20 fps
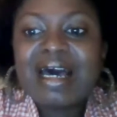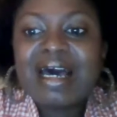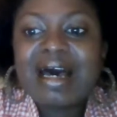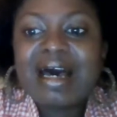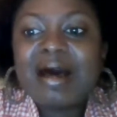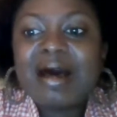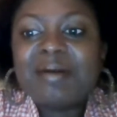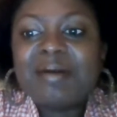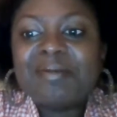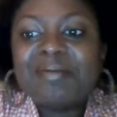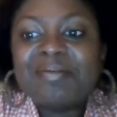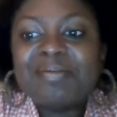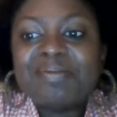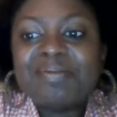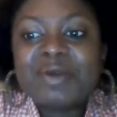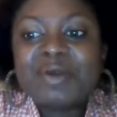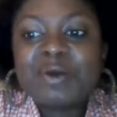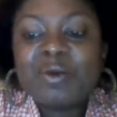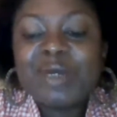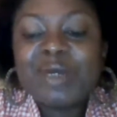
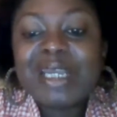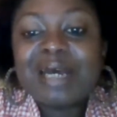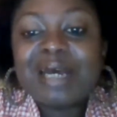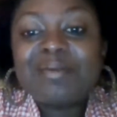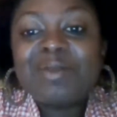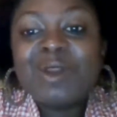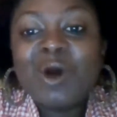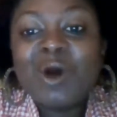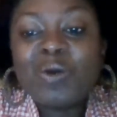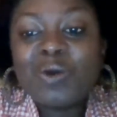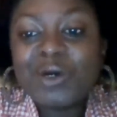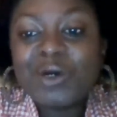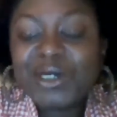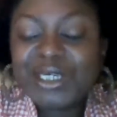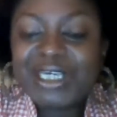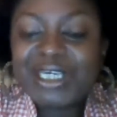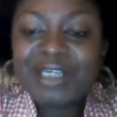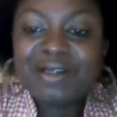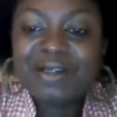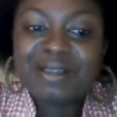When I'm not
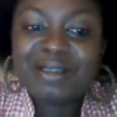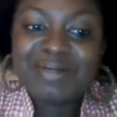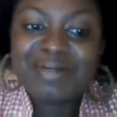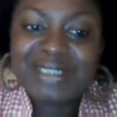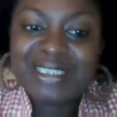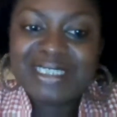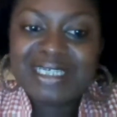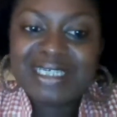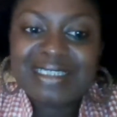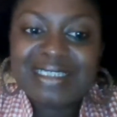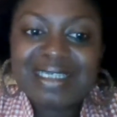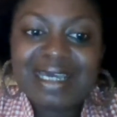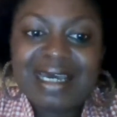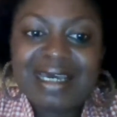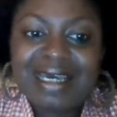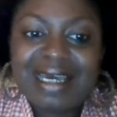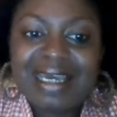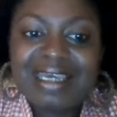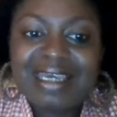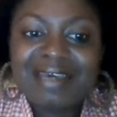working on the business,
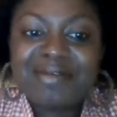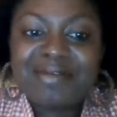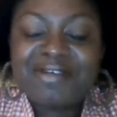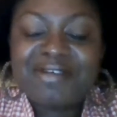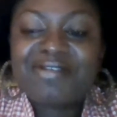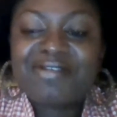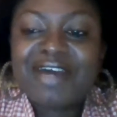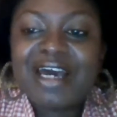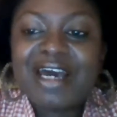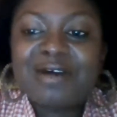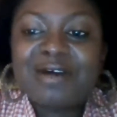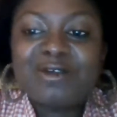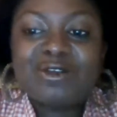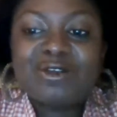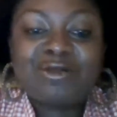I can be found